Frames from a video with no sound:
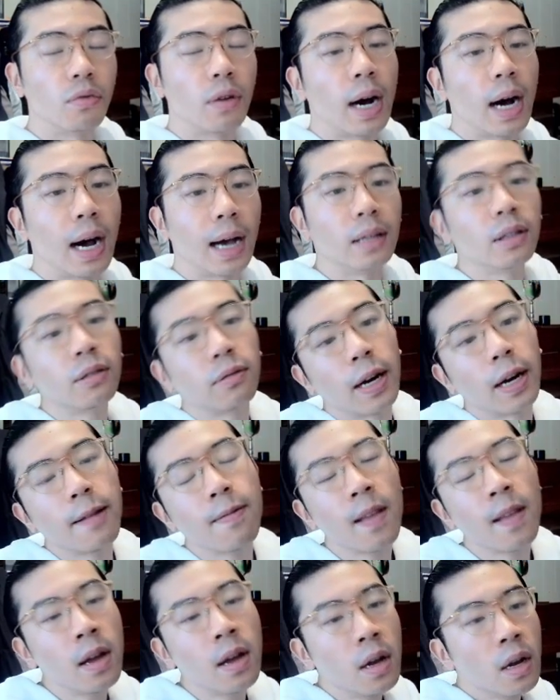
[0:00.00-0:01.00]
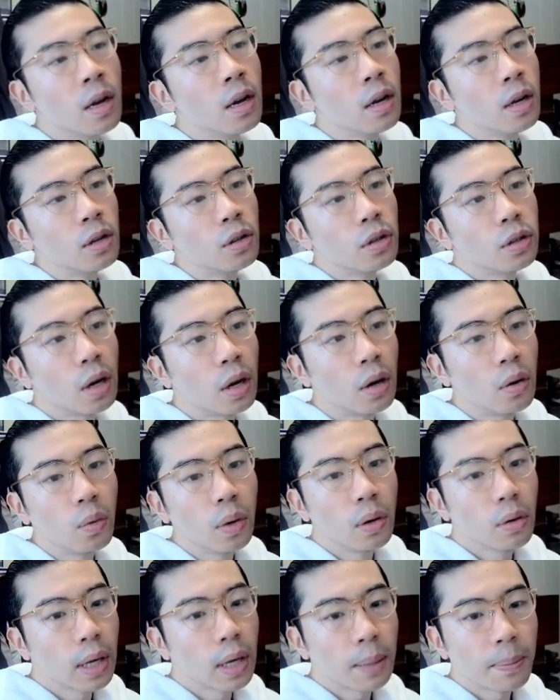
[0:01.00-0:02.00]
arise, right? So
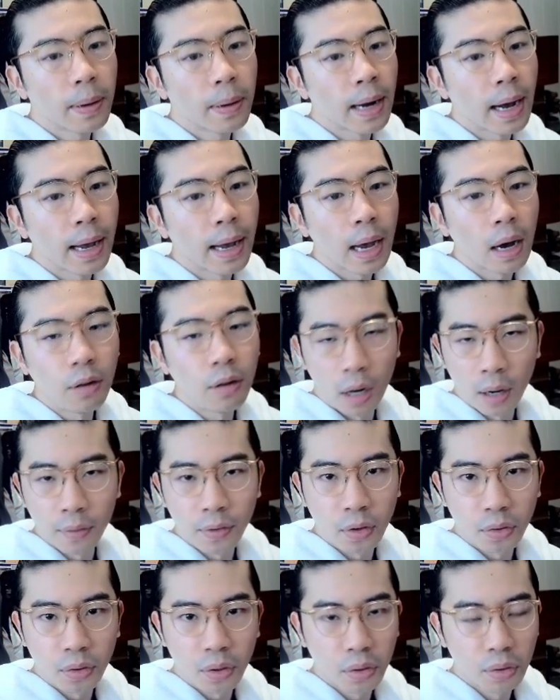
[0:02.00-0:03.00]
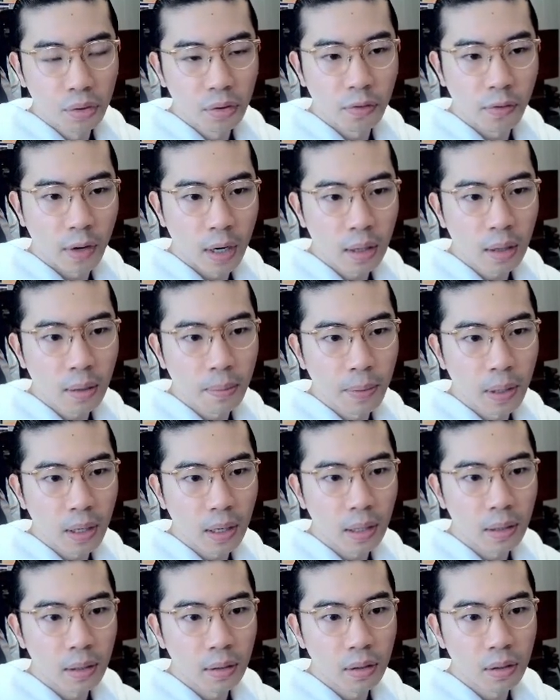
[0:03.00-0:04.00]
we'll keep an eye out on the news front, but
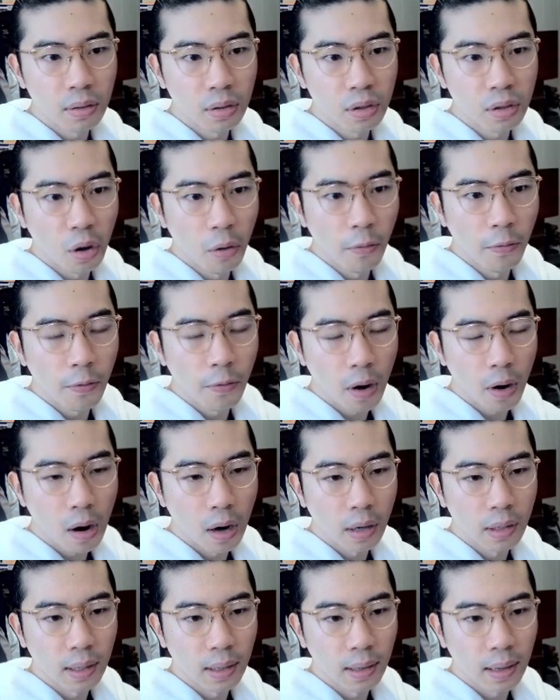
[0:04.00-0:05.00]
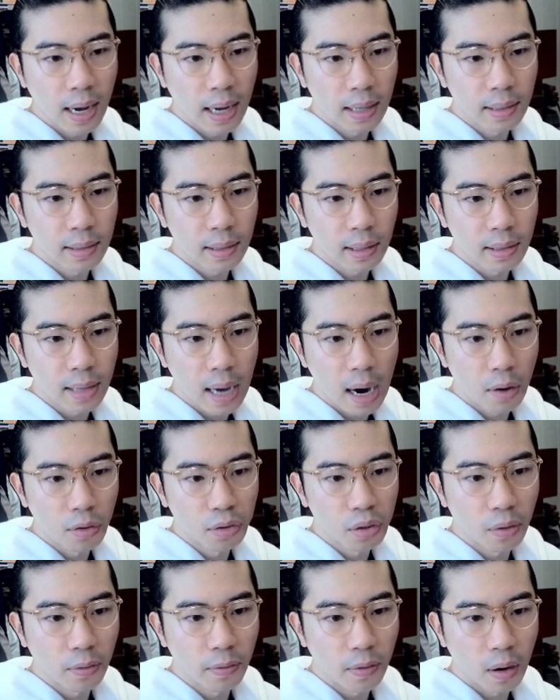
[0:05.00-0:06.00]
in so far, in the last 6 hours
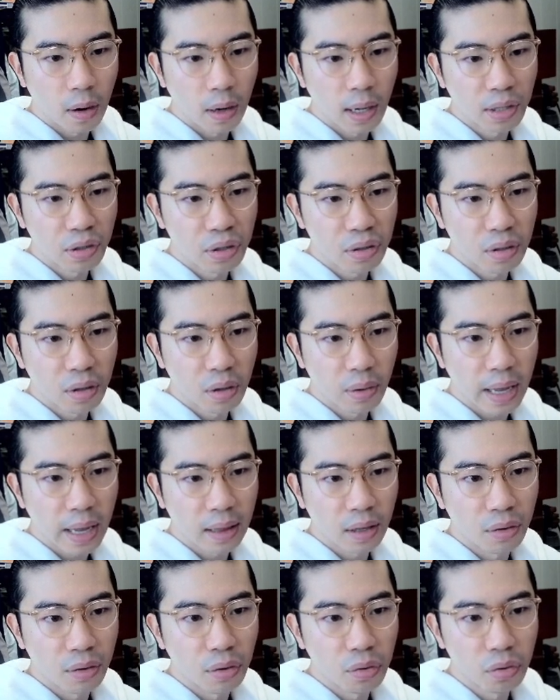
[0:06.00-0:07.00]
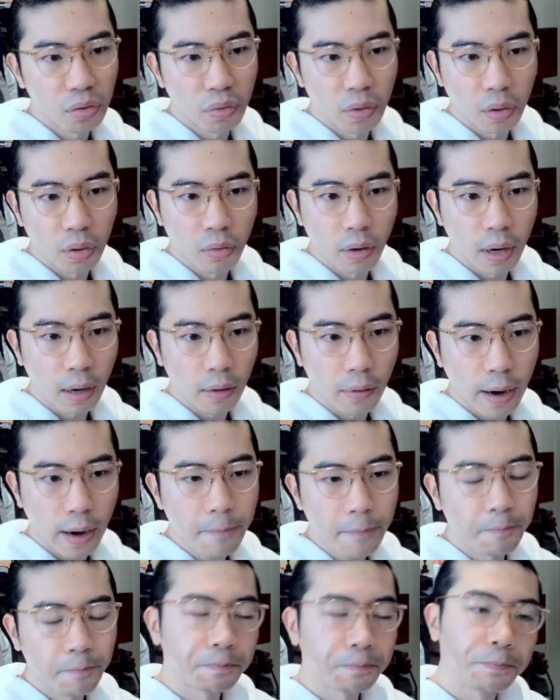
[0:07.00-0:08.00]
so far, let's just look at the news real quick,
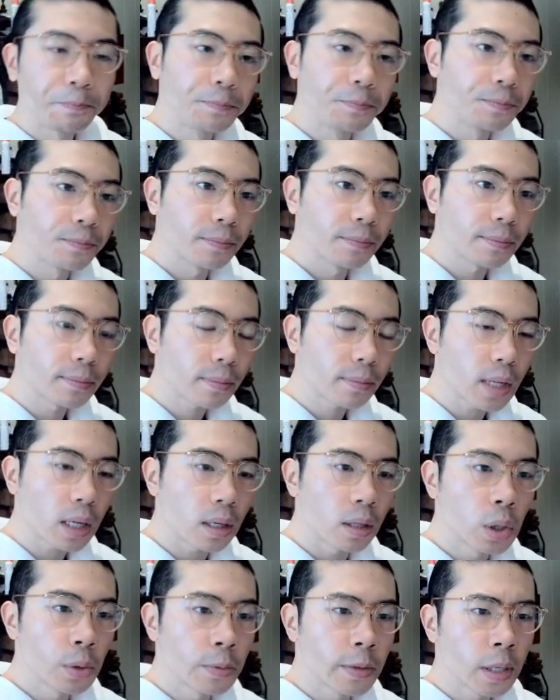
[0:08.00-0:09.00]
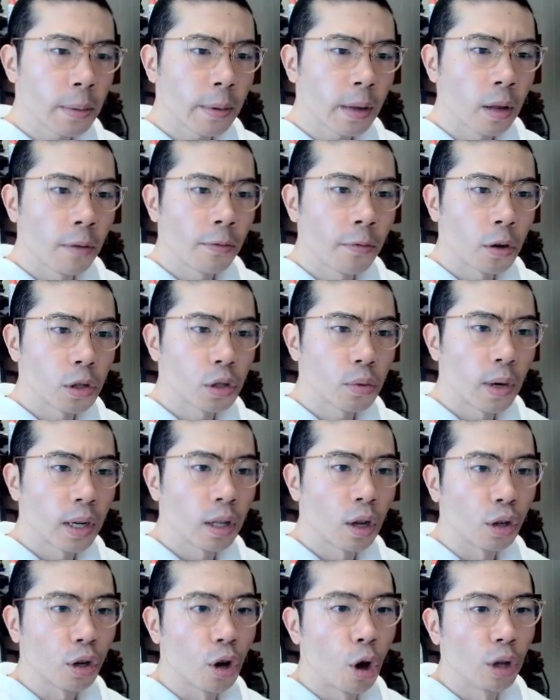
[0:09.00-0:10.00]
right? So we start the first one
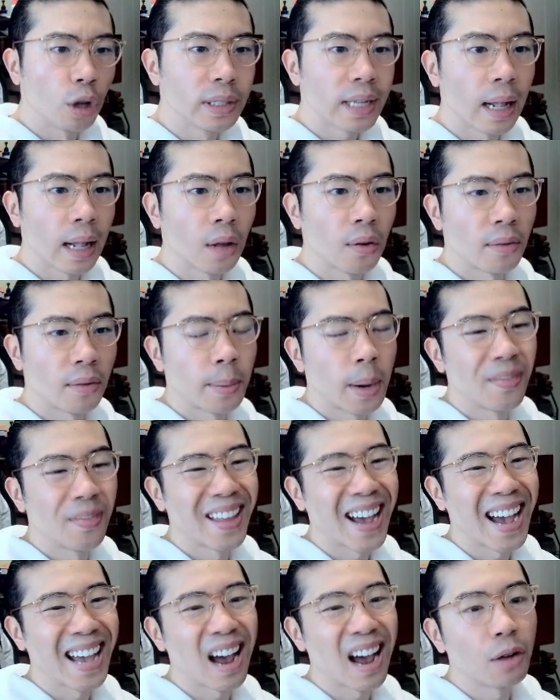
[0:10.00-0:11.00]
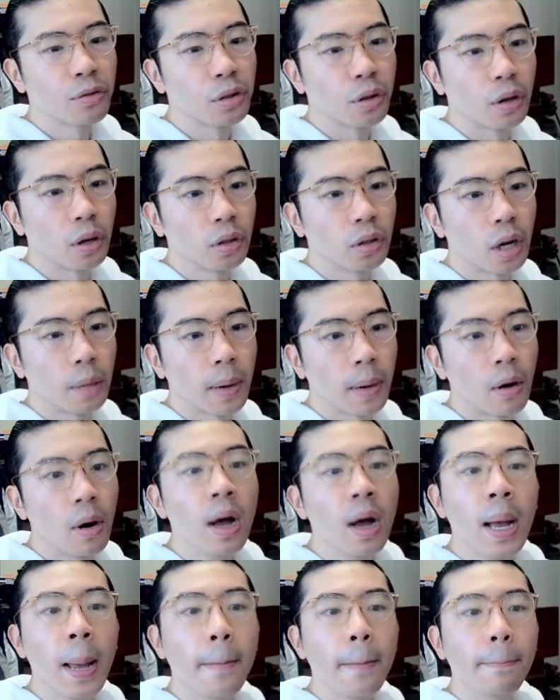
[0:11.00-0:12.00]
on Cointelegraph about 9 hours ago, talk about
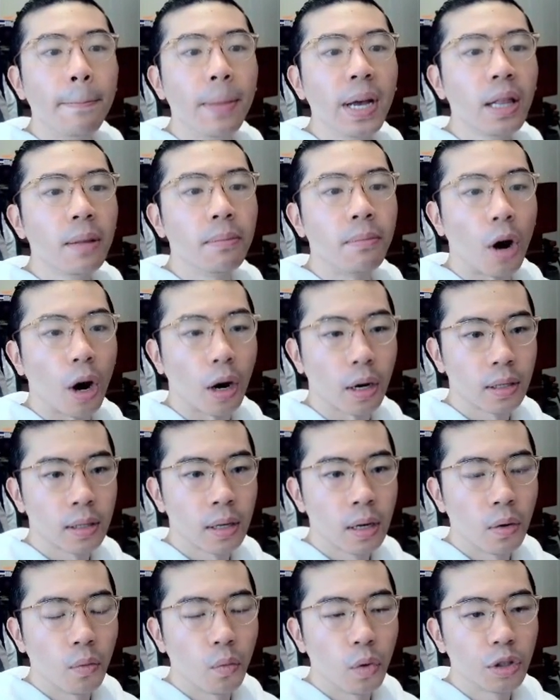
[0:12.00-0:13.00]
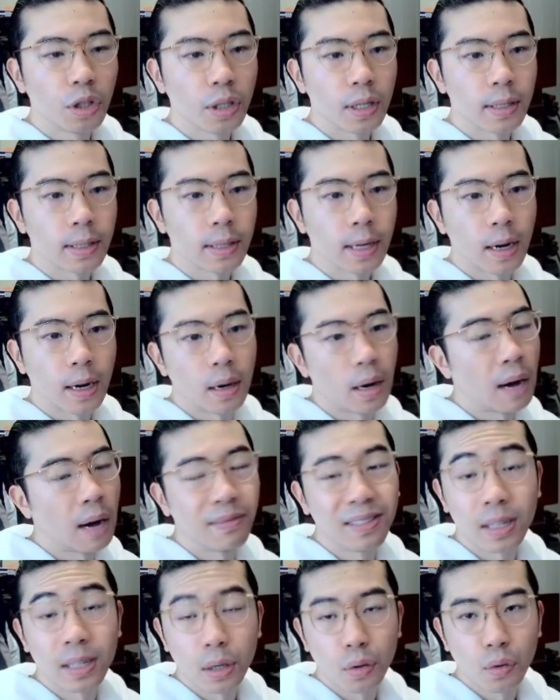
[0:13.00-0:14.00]
Bitmart, which is
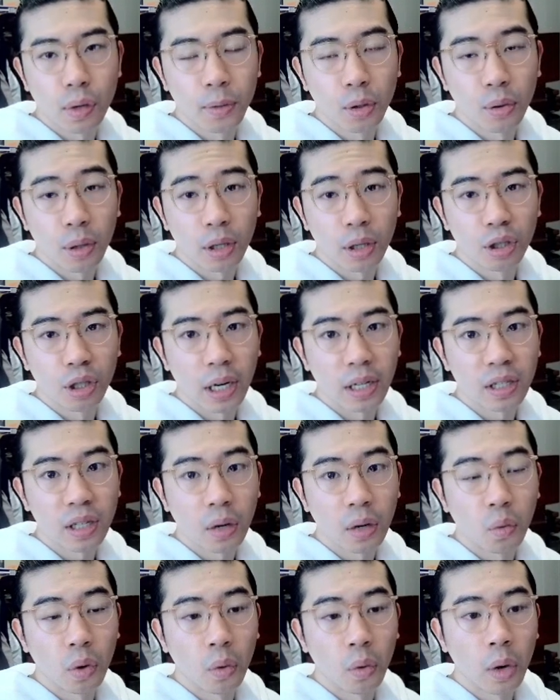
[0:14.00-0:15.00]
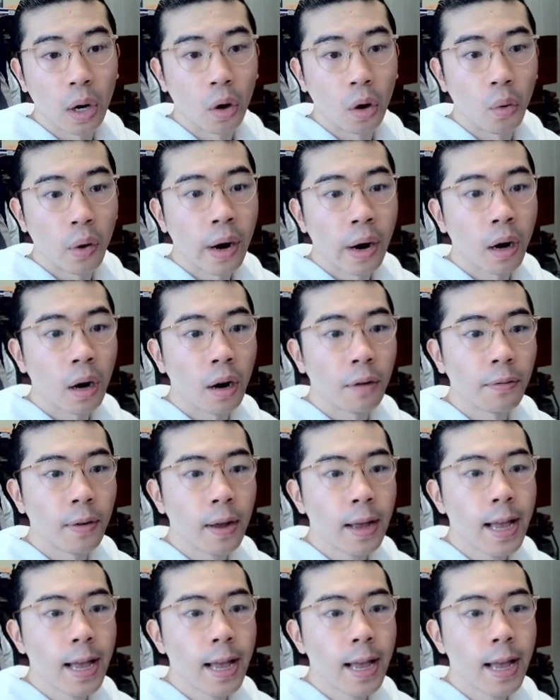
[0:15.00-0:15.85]
obviously a crypto exchange that we're well aware of,